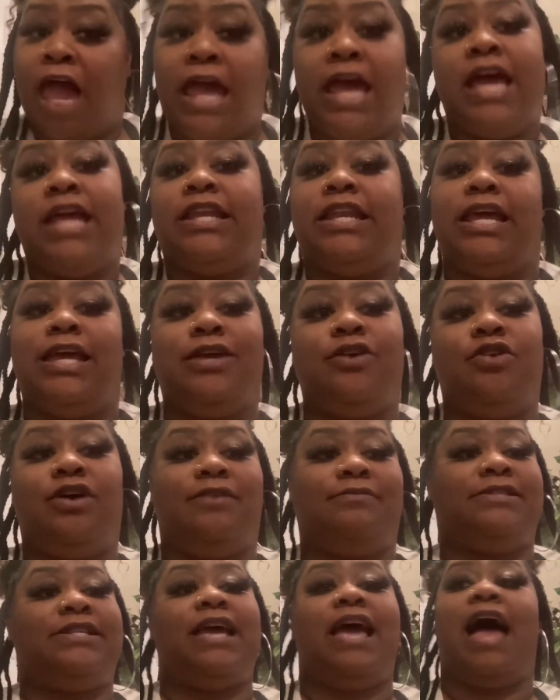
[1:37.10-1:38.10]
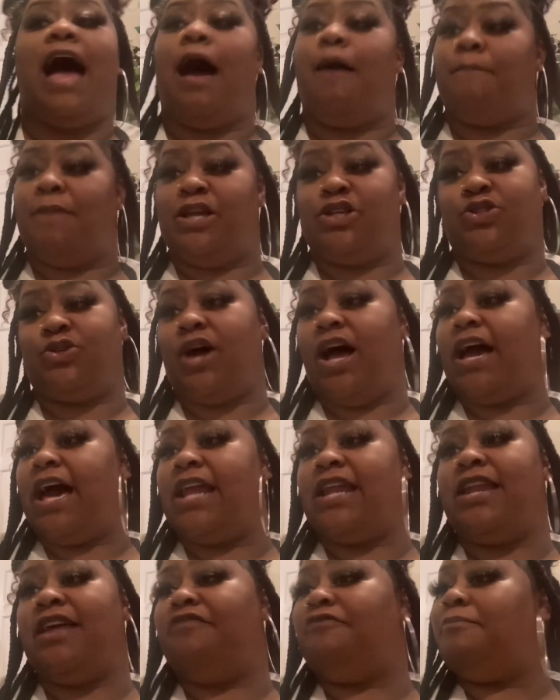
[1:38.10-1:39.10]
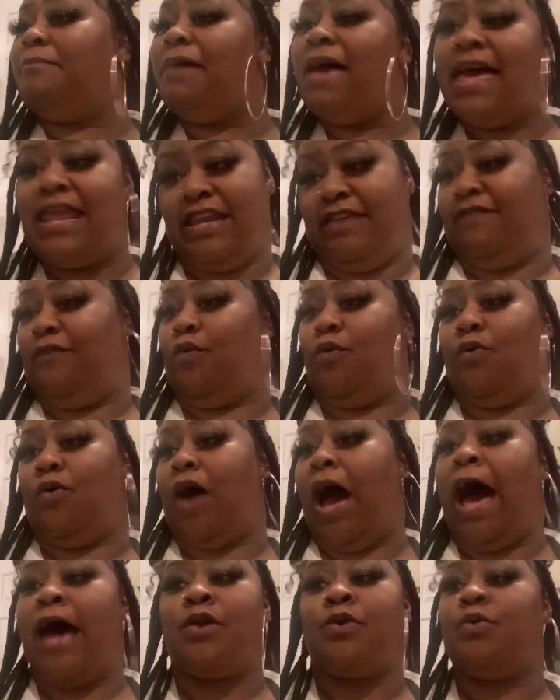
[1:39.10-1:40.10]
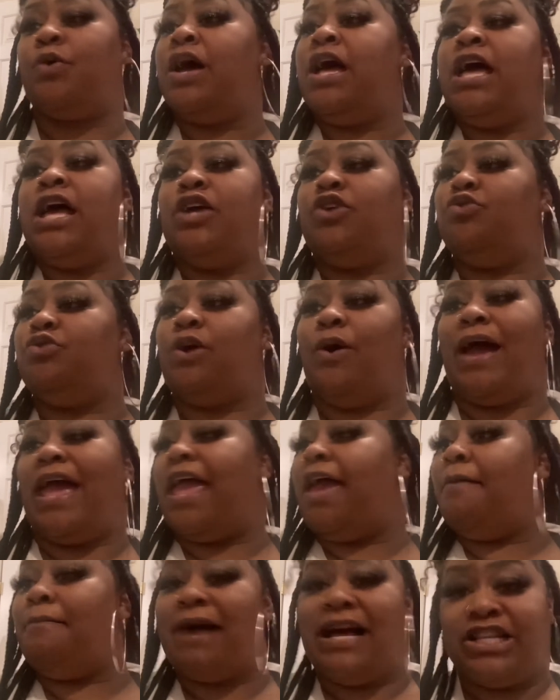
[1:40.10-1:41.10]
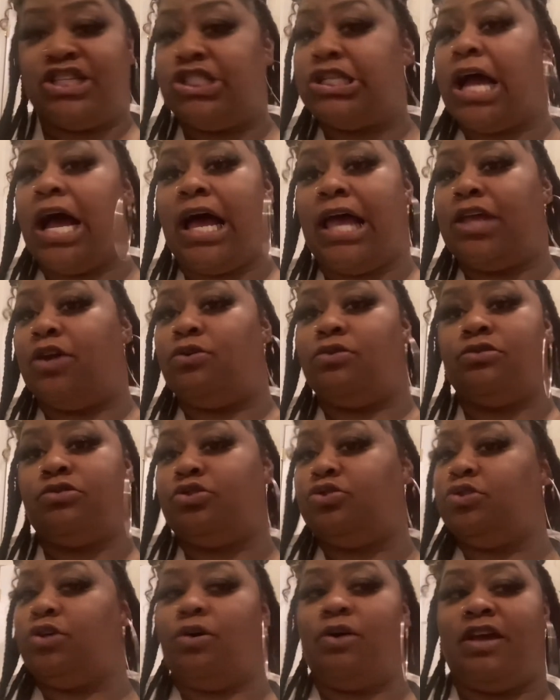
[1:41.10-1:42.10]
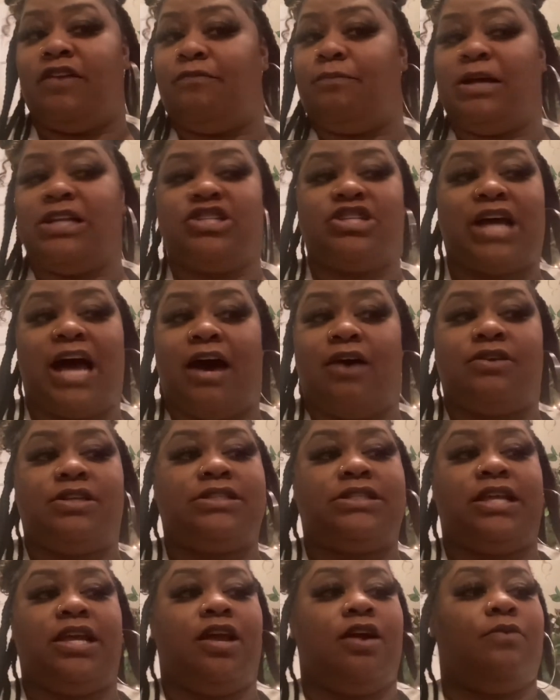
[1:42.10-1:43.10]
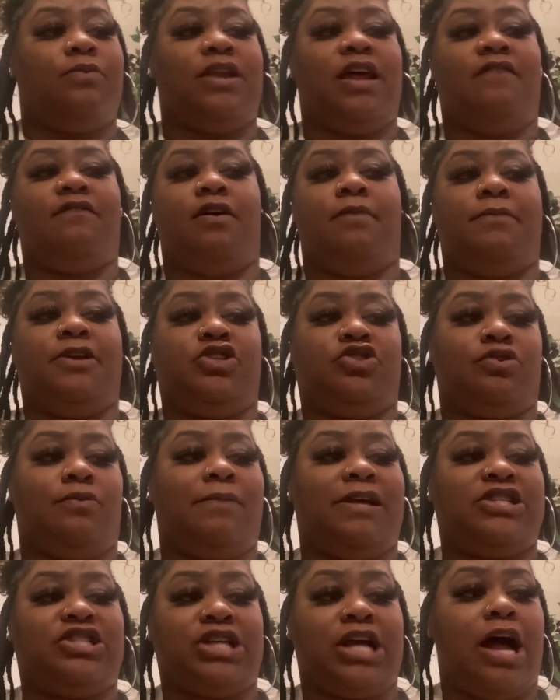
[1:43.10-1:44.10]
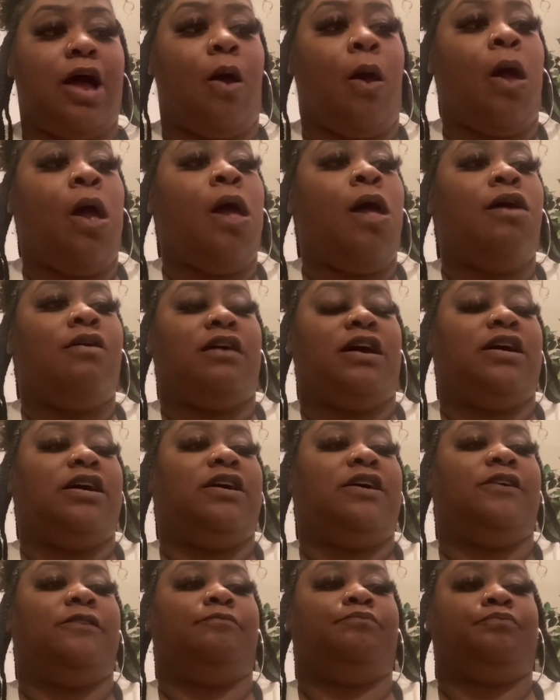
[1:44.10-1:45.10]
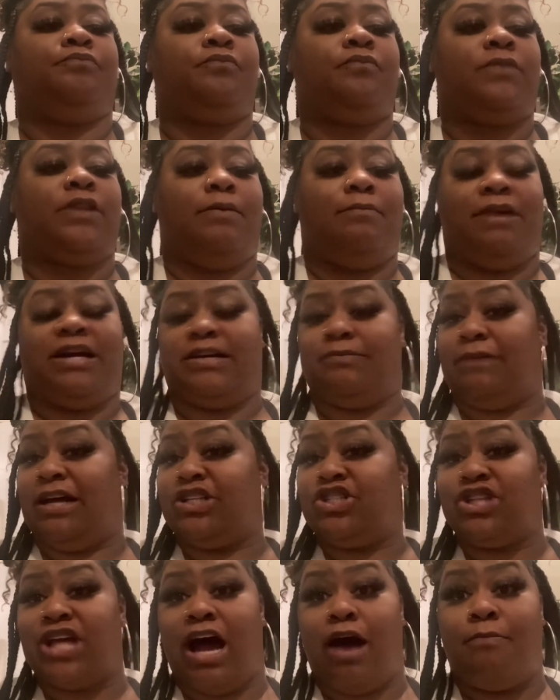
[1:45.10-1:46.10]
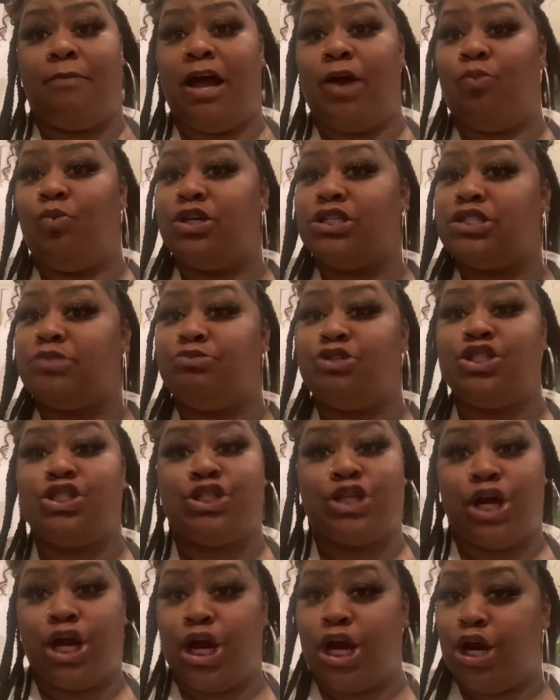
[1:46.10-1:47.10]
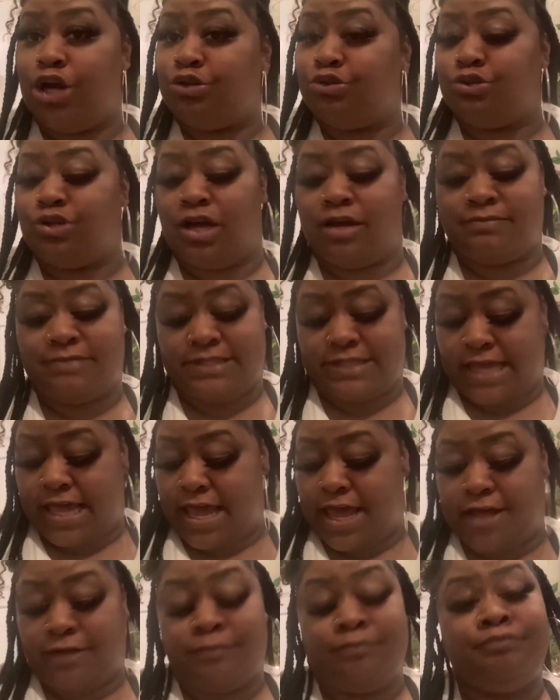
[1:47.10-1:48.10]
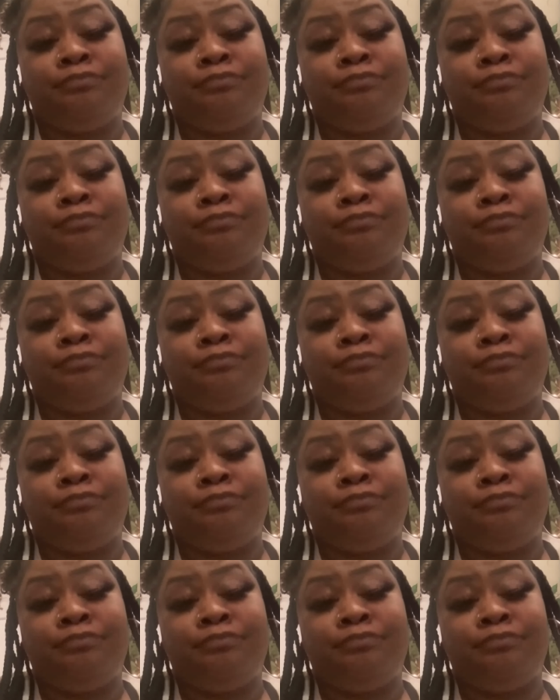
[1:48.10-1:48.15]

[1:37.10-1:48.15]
Then, you know what I'm saying? I make sure I got enough money for. I don't, you know, and my child, you know, if my child is there or whatever, I make sure my child, my child might want some dessert, you know what I'm saying?